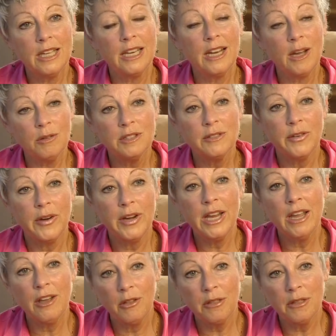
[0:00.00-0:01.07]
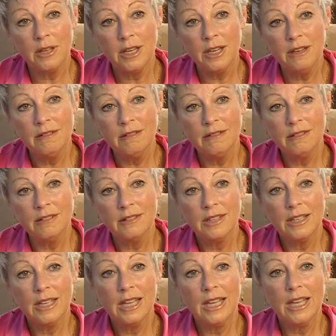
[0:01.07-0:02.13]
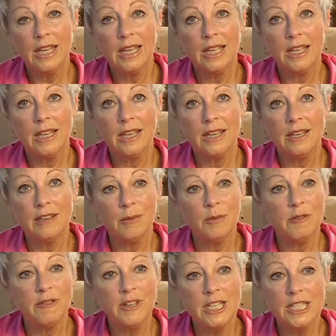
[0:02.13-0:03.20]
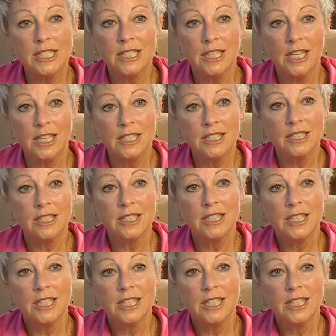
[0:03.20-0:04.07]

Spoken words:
And I was very healthy, and I'm a fitness nut,